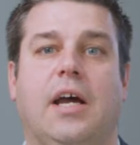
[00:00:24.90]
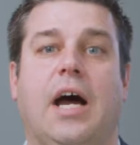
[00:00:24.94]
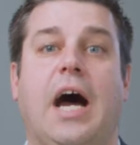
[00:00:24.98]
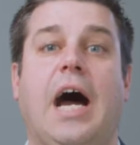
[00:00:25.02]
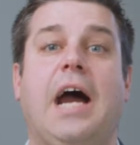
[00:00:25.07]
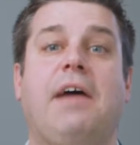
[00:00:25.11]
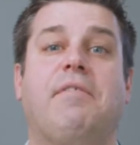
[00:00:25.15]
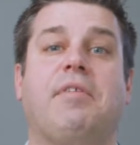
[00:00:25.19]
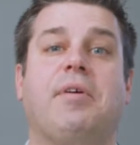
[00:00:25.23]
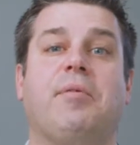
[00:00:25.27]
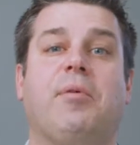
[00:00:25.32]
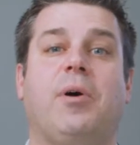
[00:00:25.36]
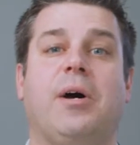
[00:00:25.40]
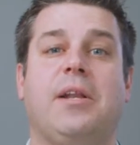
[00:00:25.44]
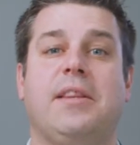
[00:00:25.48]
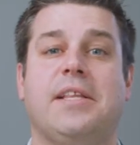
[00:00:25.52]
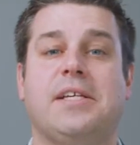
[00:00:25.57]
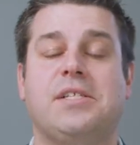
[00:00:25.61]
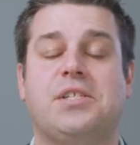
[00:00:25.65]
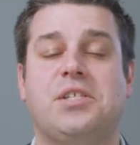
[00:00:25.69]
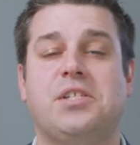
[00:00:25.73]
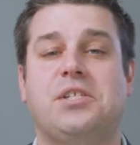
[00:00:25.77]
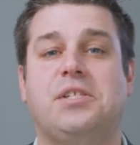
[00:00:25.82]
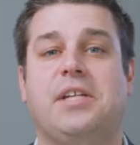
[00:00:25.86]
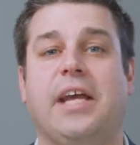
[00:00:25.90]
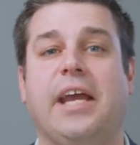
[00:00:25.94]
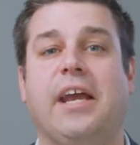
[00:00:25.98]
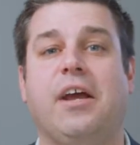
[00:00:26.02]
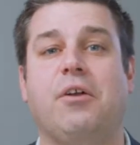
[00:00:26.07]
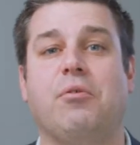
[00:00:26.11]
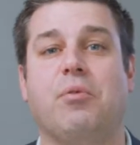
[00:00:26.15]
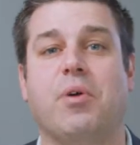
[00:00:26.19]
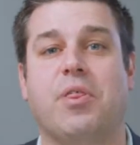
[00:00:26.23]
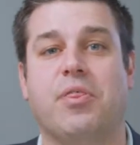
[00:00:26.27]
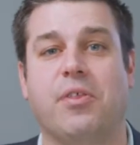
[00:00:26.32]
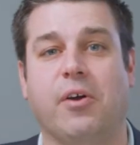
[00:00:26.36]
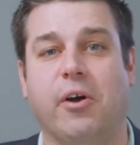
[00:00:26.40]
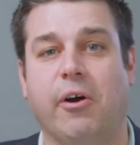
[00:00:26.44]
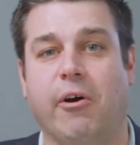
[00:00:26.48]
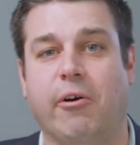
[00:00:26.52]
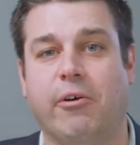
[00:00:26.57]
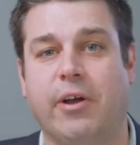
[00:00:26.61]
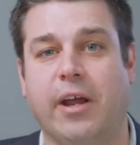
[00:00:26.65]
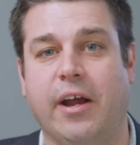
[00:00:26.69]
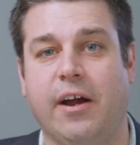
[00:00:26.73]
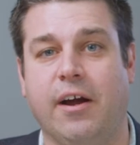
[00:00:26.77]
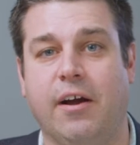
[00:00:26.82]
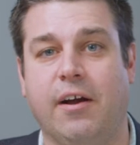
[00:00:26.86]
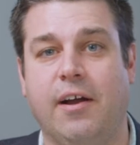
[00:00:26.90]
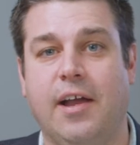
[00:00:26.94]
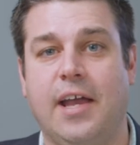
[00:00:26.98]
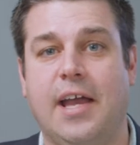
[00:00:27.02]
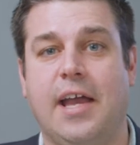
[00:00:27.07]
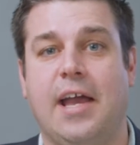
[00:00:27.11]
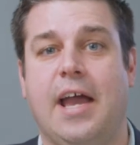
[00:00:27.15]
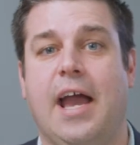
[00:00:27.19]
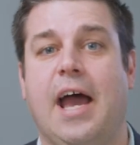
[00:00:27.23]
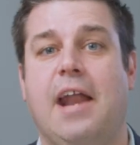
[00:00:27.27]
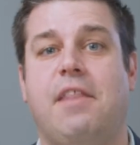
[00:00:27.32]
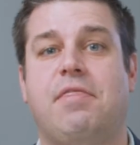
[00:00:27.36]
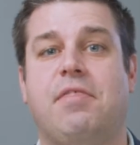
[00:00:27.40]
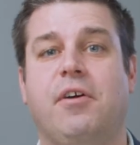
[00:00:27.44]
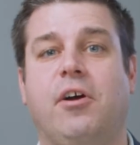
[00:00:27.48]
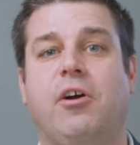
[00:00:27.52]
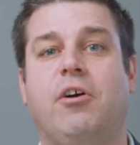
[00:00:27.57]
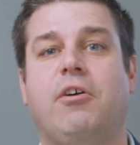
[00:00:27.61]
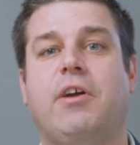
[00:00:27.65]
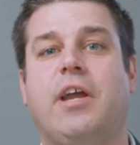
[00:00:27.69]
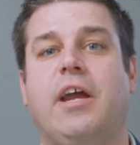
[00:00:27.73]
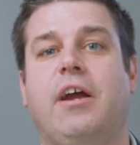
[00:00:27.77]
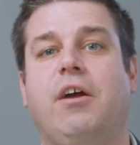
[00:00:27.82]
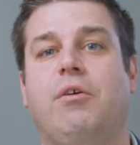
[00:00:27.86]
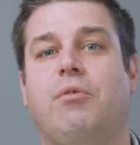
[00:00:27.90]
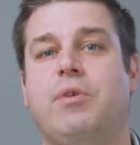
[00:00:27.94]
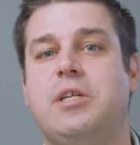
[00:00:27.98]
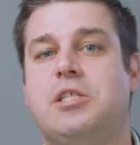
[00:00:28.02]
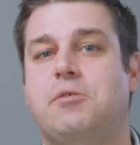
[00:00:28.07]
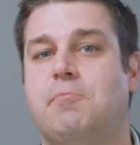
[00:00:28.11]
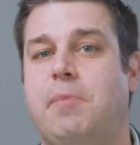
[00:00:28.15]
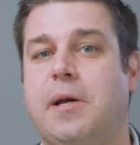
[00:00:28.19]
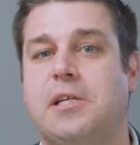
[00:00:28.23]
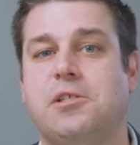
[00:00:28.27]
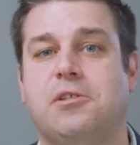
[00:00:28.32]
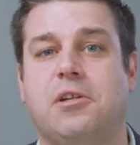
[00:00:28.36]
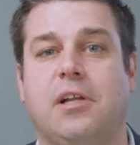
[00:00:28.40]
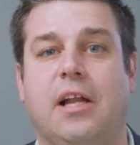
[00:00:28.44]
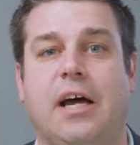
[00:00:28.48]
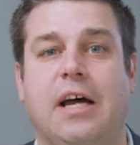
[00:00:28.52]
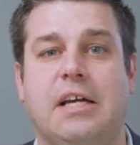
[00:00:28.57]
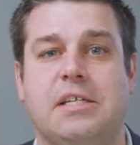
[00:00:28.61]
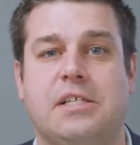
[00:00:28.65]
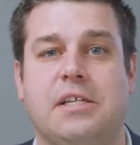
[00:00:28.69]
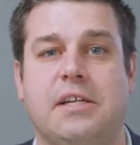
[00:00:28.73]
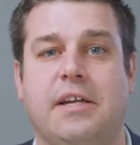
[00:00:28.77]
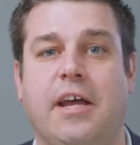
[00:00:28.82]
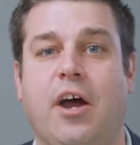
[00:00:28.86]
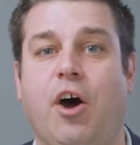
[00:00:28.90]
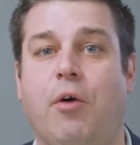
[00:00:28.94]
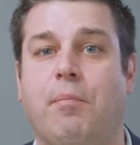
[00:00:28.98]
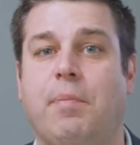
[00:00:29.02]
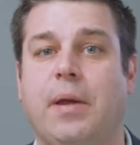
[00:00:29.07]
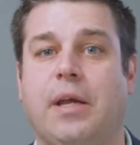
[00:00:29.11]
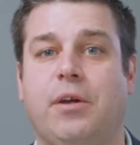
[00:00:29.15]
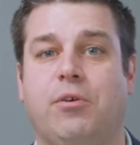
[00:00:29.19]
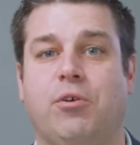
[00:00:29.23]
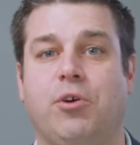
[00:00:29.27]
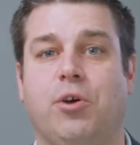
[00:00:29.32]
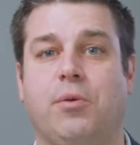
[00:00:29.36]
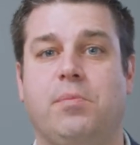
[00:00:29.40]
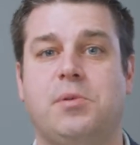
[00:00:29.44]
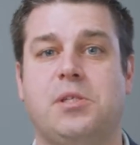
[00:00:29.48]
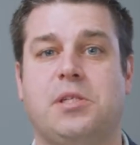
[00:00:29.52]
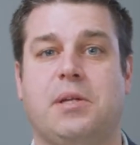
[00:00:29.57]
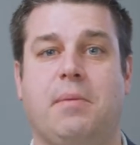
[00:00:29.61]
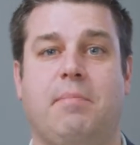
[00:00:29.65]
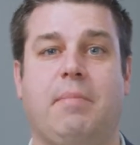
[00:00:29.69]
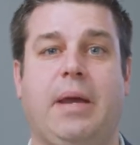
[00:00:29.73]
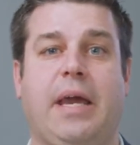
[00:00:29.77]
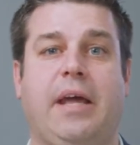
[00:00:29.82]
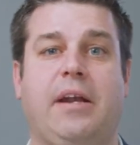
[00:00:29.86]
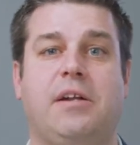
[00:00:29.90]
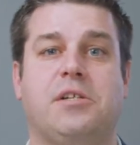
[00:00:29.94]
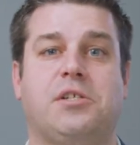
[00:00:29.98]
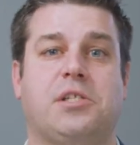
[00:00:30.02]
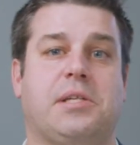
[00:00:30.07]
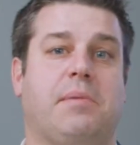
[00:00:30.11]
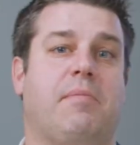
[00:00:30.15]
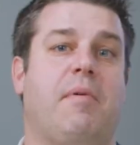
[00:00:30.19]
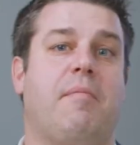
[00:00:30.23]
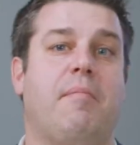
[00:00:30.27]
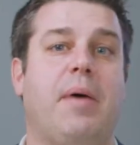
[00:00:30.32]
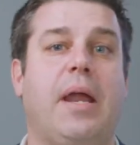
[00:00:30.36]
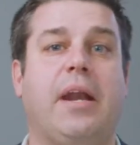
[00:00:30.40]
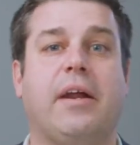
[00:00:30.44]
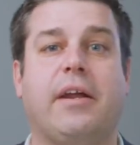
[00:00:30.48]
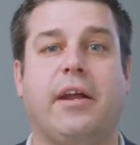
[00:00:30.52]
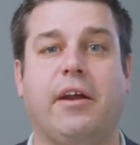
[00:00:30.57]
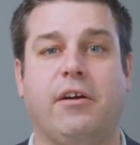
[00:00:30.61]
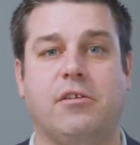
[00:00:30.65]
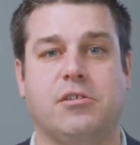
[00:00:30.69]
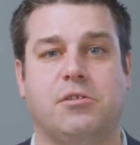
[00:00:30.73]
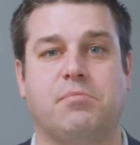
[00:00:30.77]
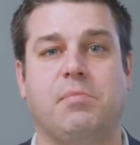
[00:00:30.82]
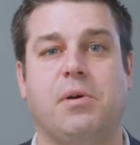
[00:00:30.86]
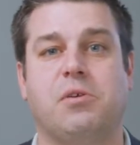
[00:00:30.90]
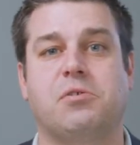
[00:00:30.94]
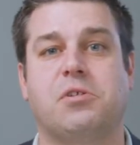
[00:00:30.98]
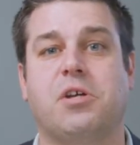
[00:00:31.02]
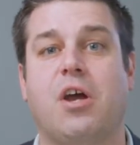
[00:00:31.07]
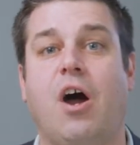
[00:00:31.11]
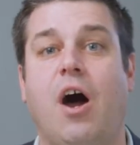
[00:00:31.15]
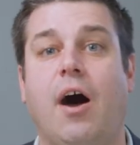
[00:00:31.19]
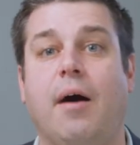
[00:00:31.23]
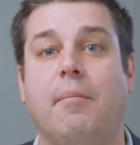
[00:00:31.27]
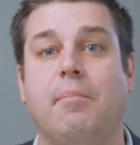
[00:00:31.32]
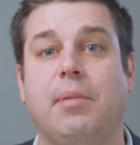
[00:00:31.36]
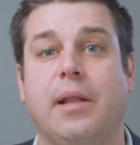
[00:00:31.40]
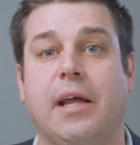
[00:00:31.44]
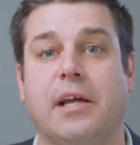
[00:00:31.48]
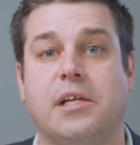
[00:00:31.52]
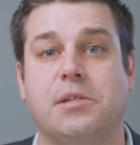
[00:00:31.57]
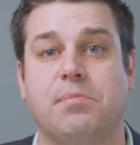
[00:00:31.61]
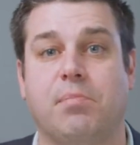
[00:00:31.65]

Hi everyone, this is Dan with ThoroughCare. At ThoroughCare, we specialize in helping groups to manage some of Medicare's most complex